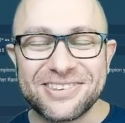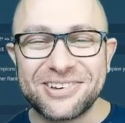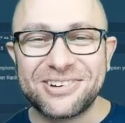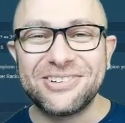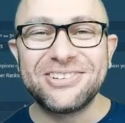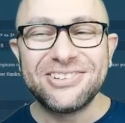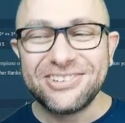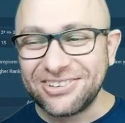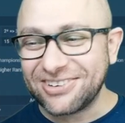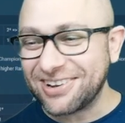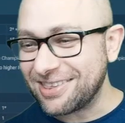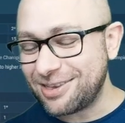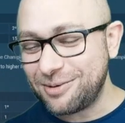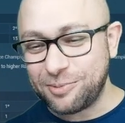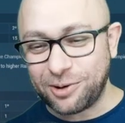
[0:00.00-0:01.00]
I could do. You can
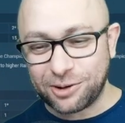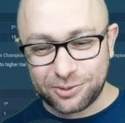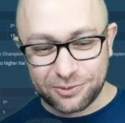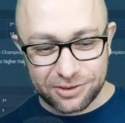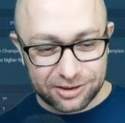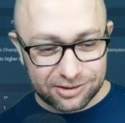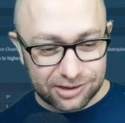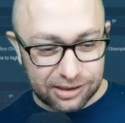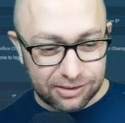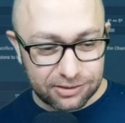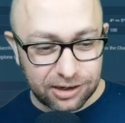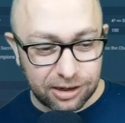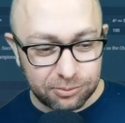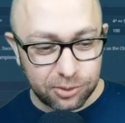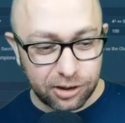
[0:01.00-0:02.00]
see part of the green
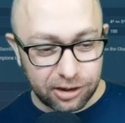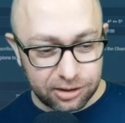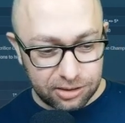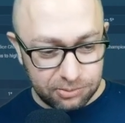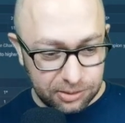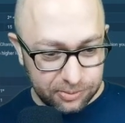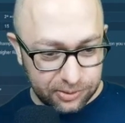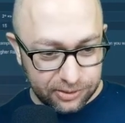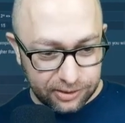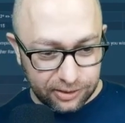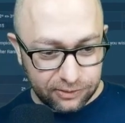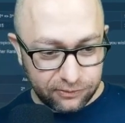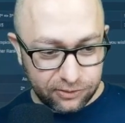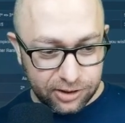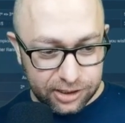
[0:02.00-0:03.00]
screen behind me, but that's
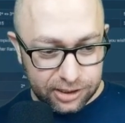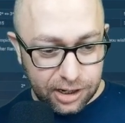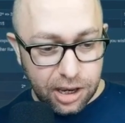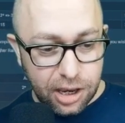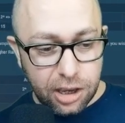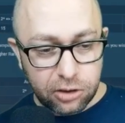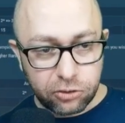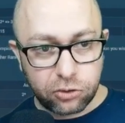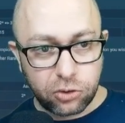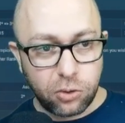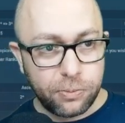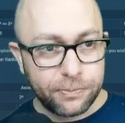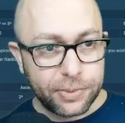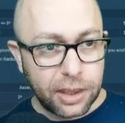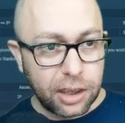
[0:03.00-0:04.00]
fine.
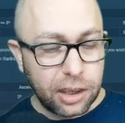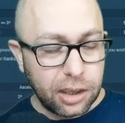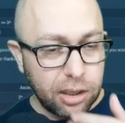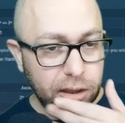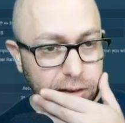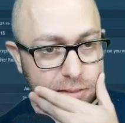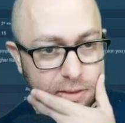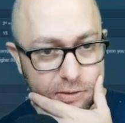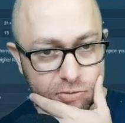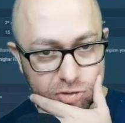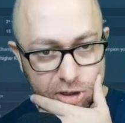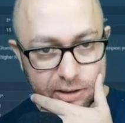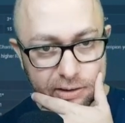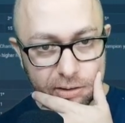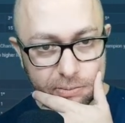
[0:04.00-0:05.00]
So this
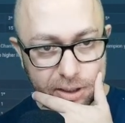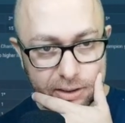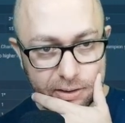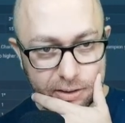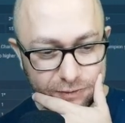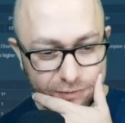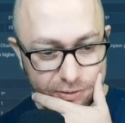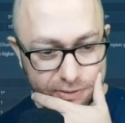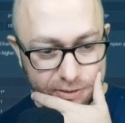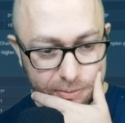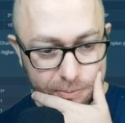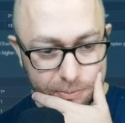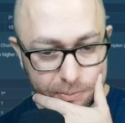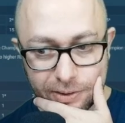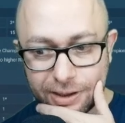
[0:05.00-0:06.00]
sheet, I made it even
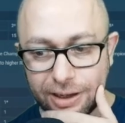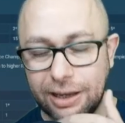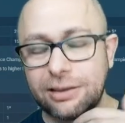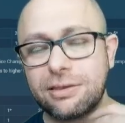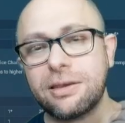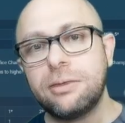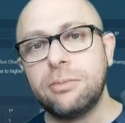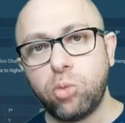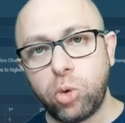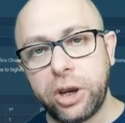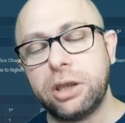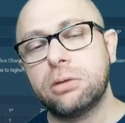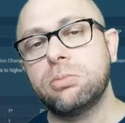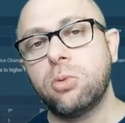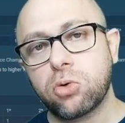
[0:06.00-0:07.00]
simpler. It's the same
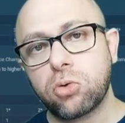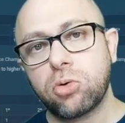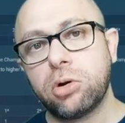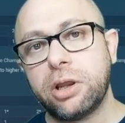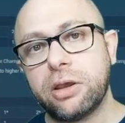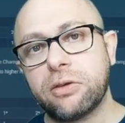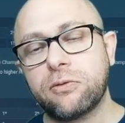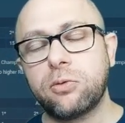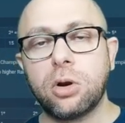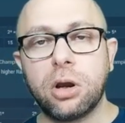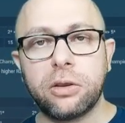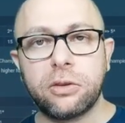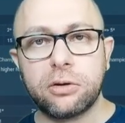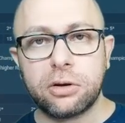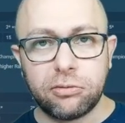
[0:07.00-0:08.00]
weight more or less for
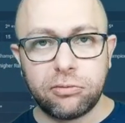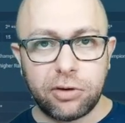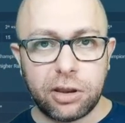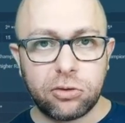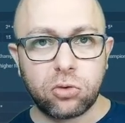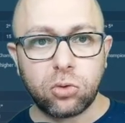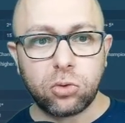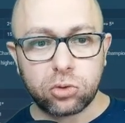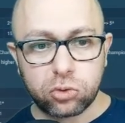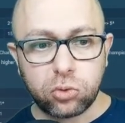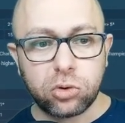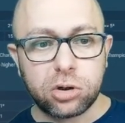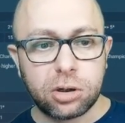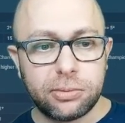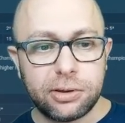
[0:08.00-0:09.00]
either events or
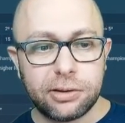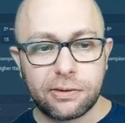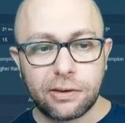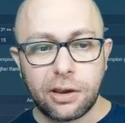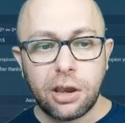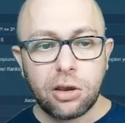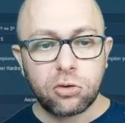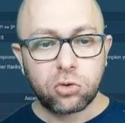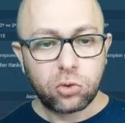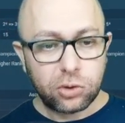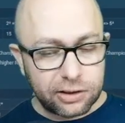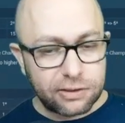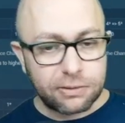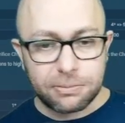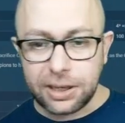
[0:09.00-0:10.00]
tournaments. So
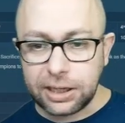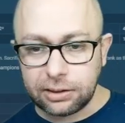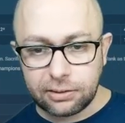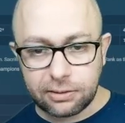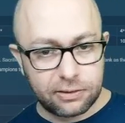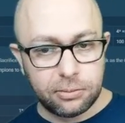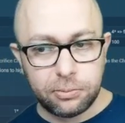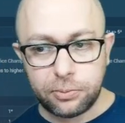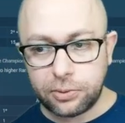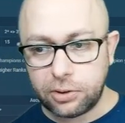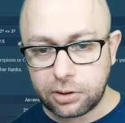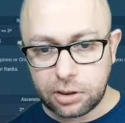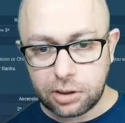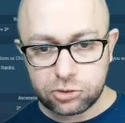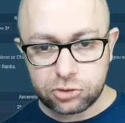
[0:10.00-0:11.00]
let's make it
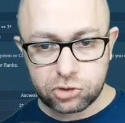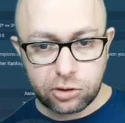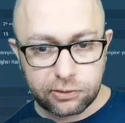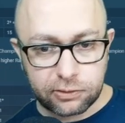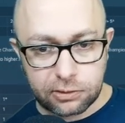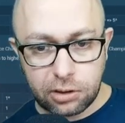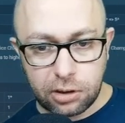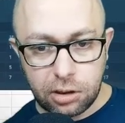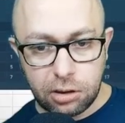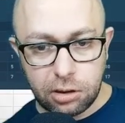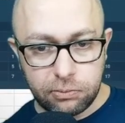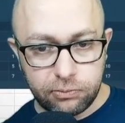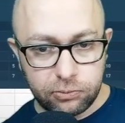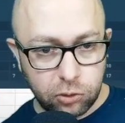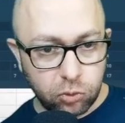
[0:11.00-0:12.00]
simpler and just
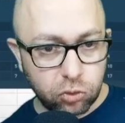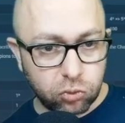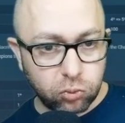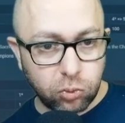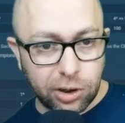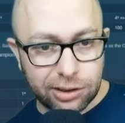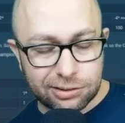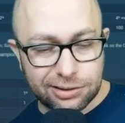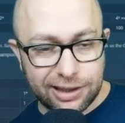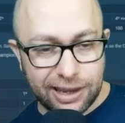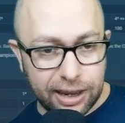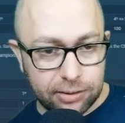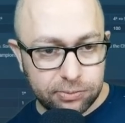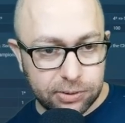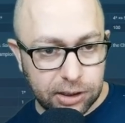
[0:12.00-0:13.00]
use one
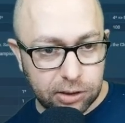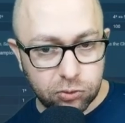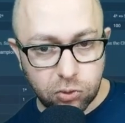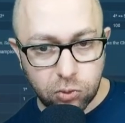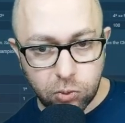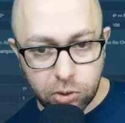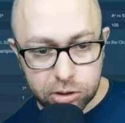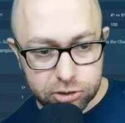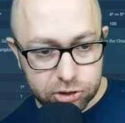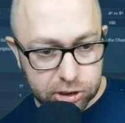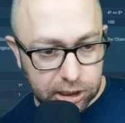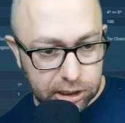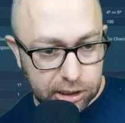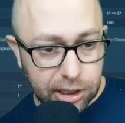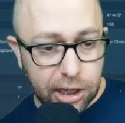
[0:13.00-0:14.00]
tab here or one
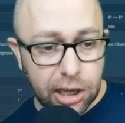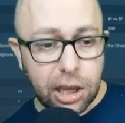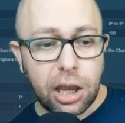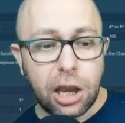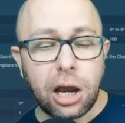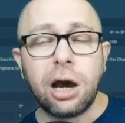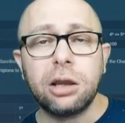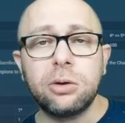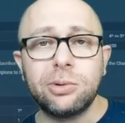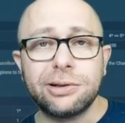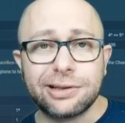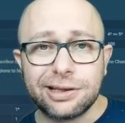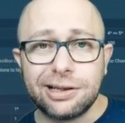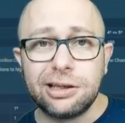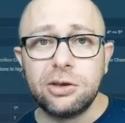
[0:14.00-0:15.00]
sheet. I will
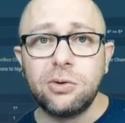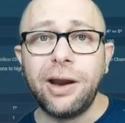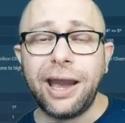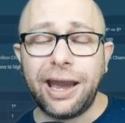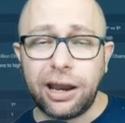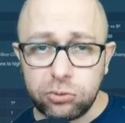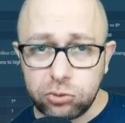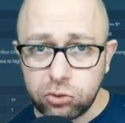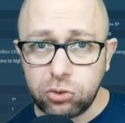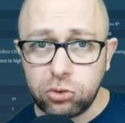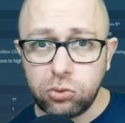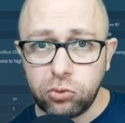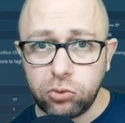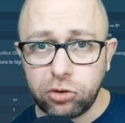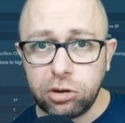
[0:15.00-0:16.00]
tell you how to
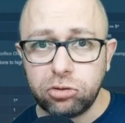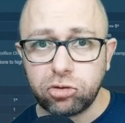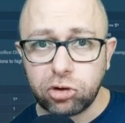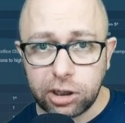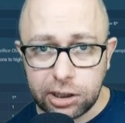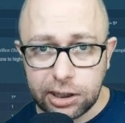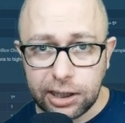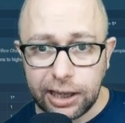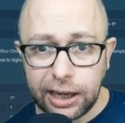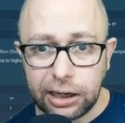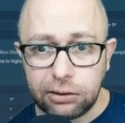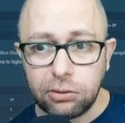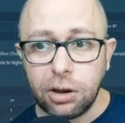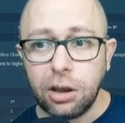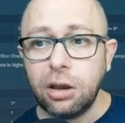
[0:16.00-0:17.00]
use it right
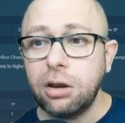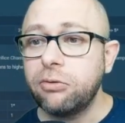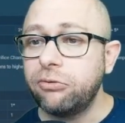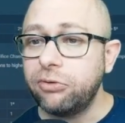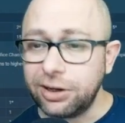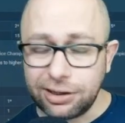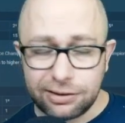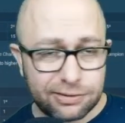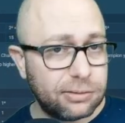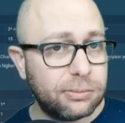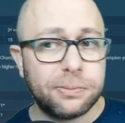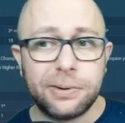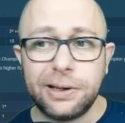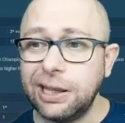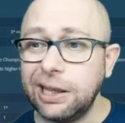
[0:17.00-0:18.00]
now. Very
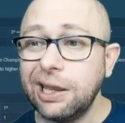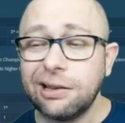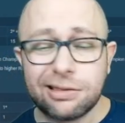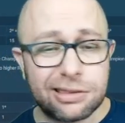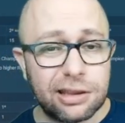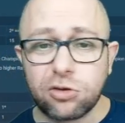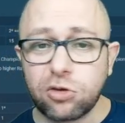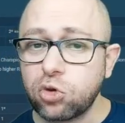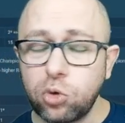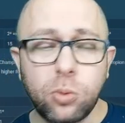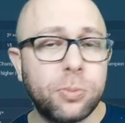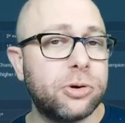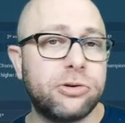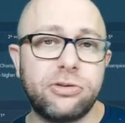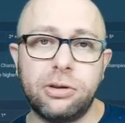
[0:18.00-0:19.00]
simply, it's
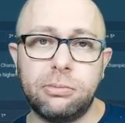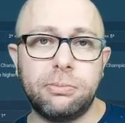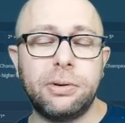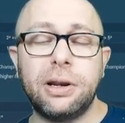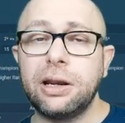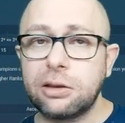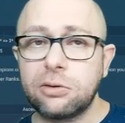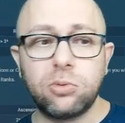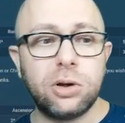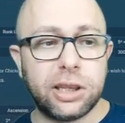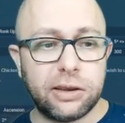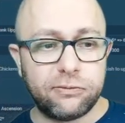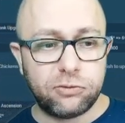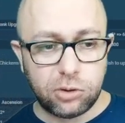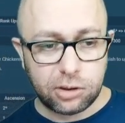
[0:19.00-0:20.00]
super simple, and it will
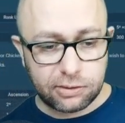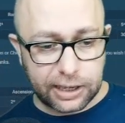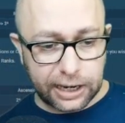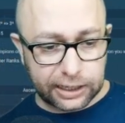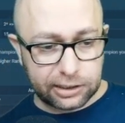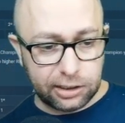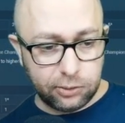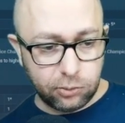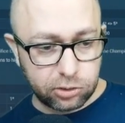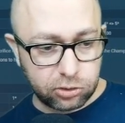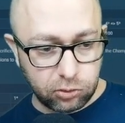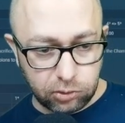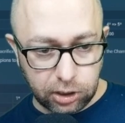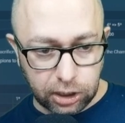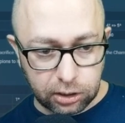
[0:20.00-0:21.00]
give you exactly what
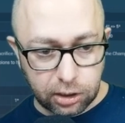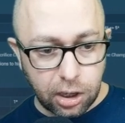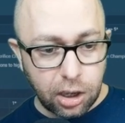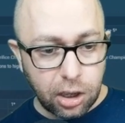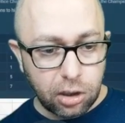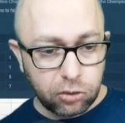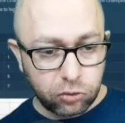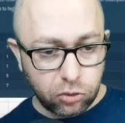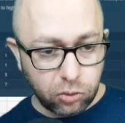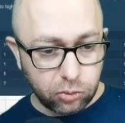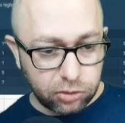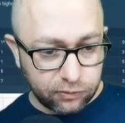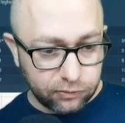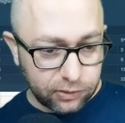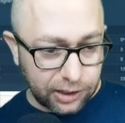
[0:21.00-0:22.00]
you need. So
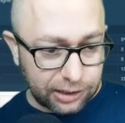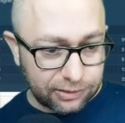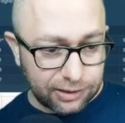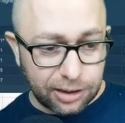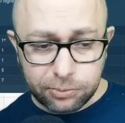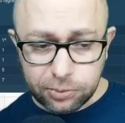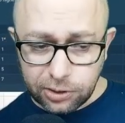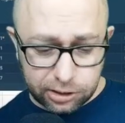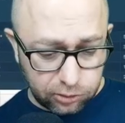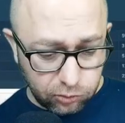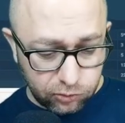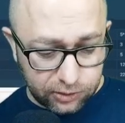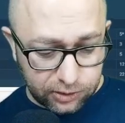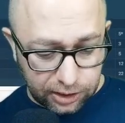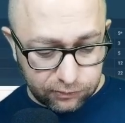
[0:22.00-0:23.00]
the example I
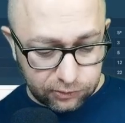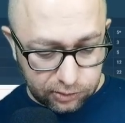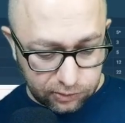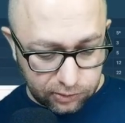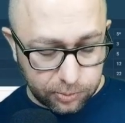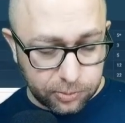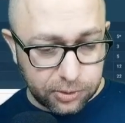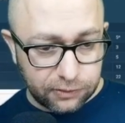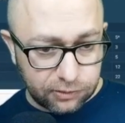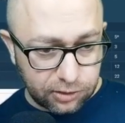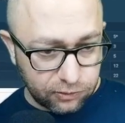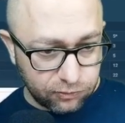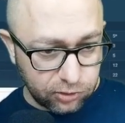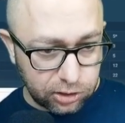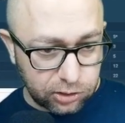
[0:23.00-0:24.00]
used even in the
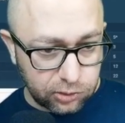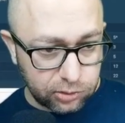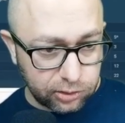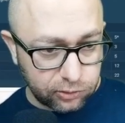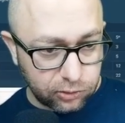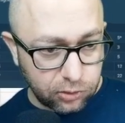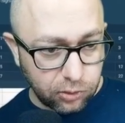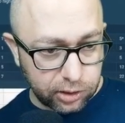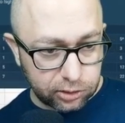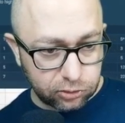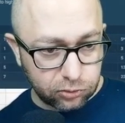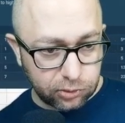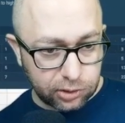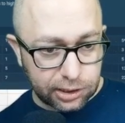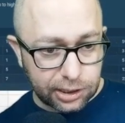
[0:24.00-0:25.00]
previous video, let's go
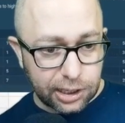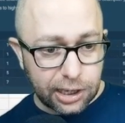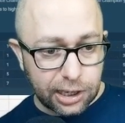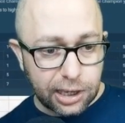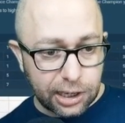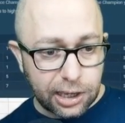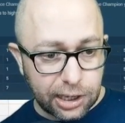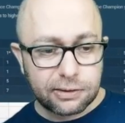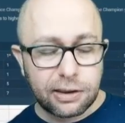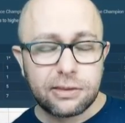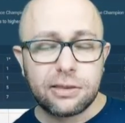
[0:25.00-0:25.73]
into it. Let's say